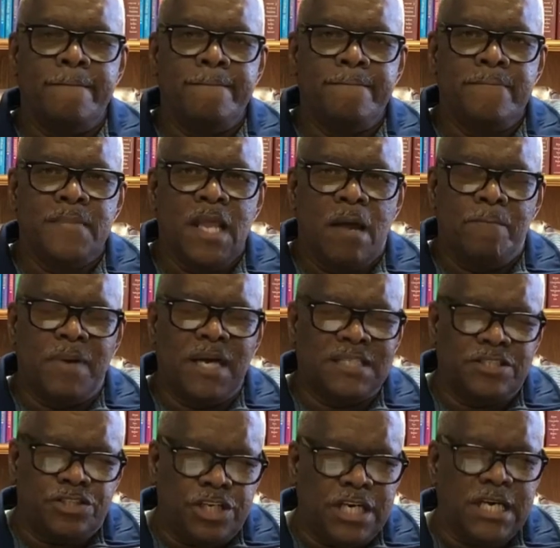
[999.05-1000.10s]
But
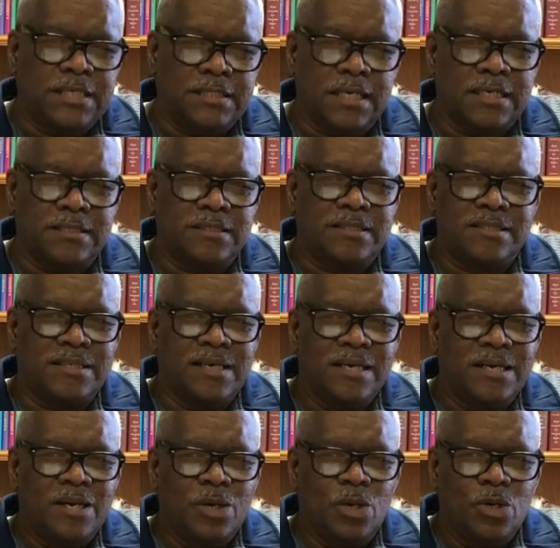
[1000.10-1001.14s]
Jesus
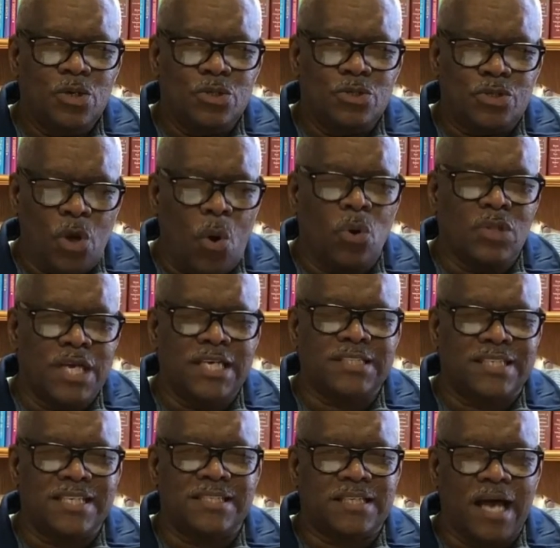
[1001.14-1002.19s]
told his
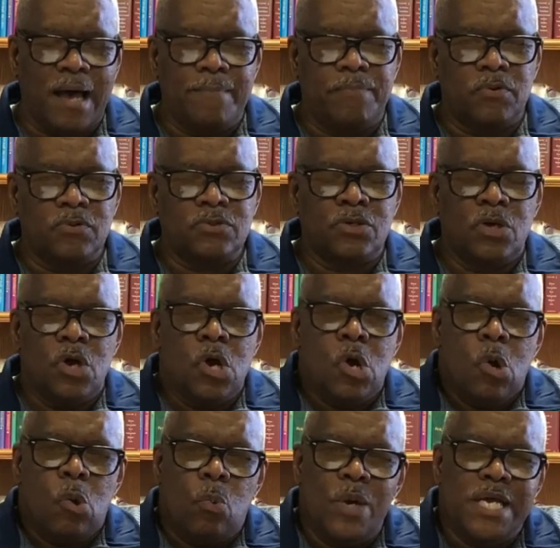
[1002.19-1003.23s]
disciples, we
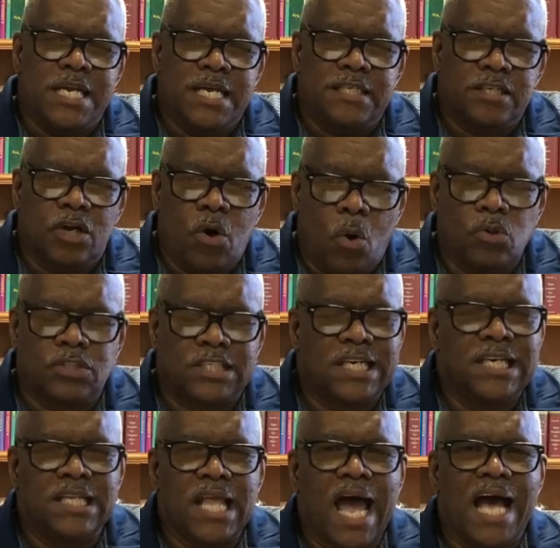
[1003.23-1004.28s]
need to go see
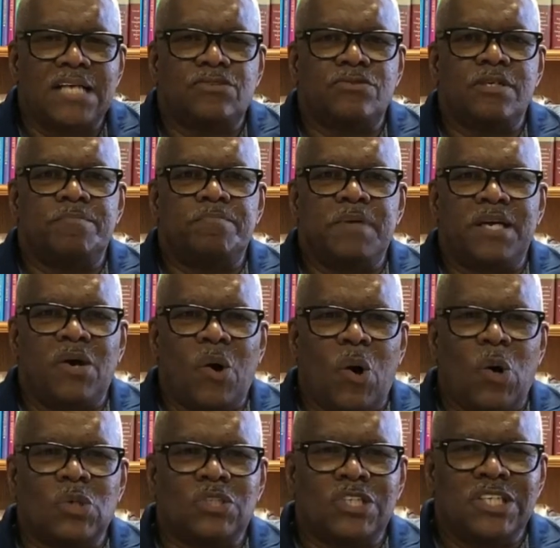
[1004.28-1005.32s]
Lazarus because
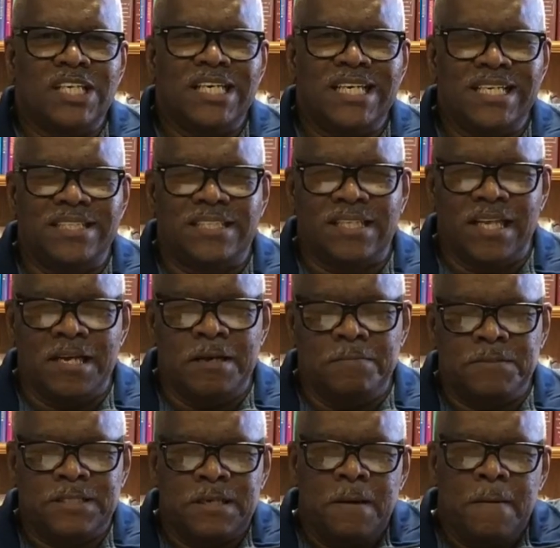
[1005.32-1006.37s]
he sleeps.
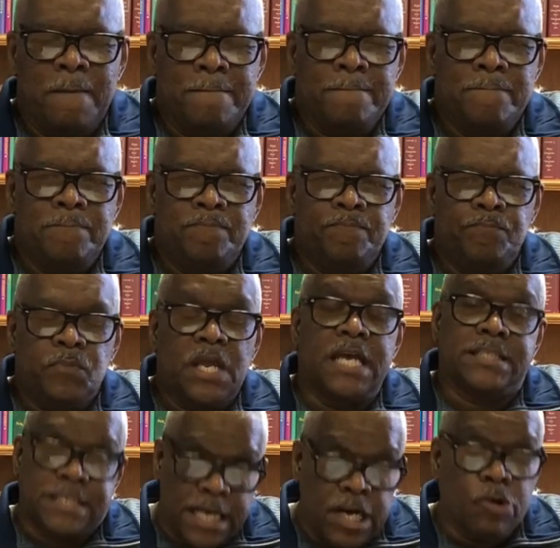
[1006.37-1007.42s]
It's
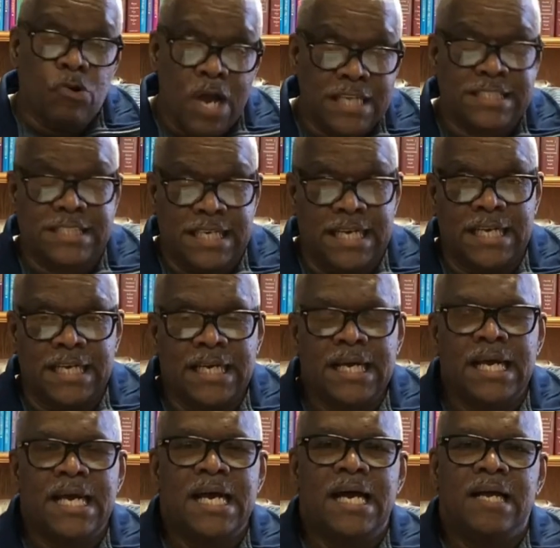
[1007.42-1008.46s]
interesting
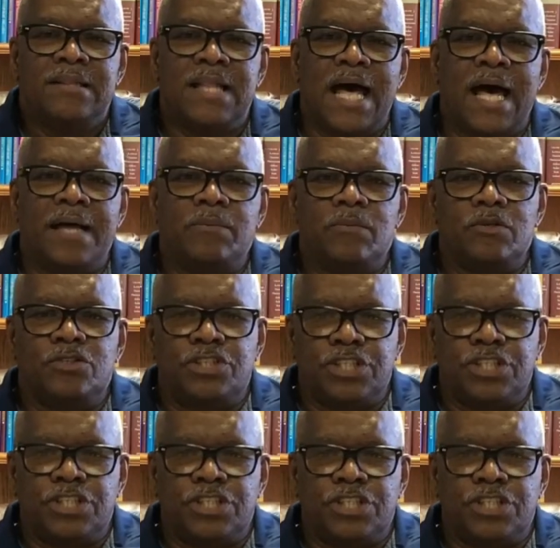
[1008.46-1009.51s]
that
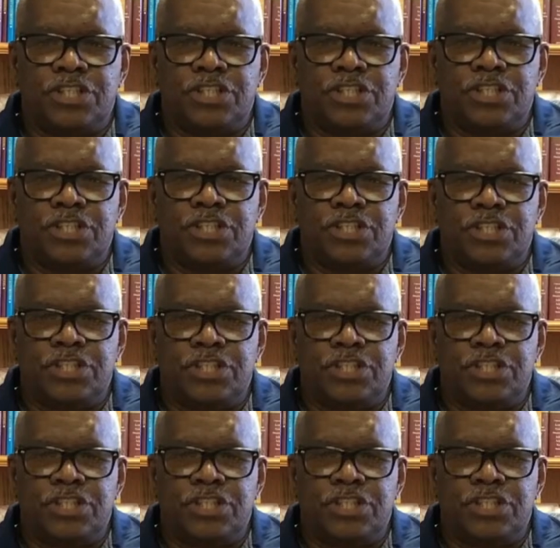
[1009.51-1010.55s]
Jesus talks about
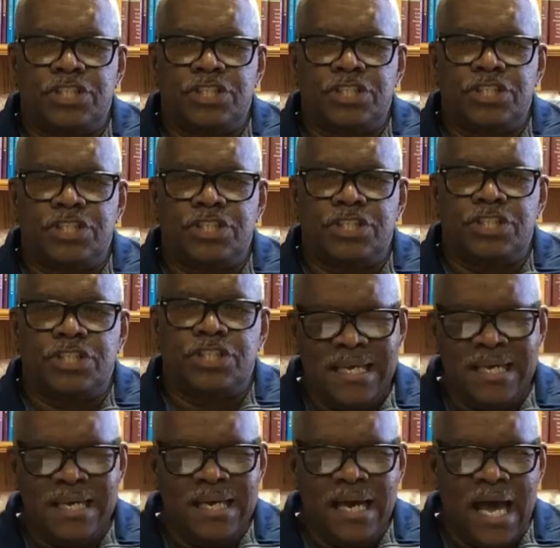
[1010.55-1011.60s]
death
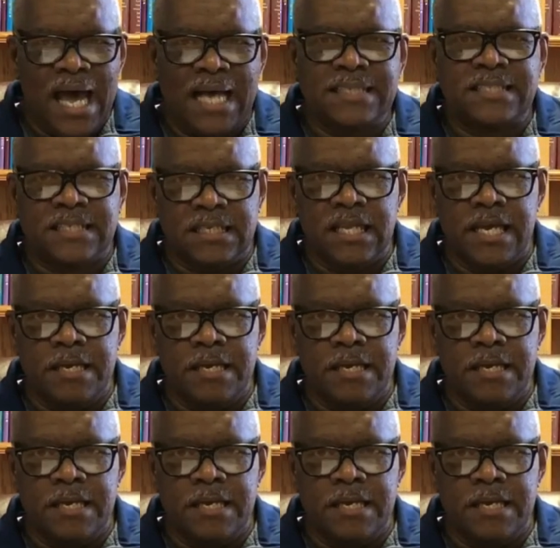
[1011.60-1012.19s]
as sleep.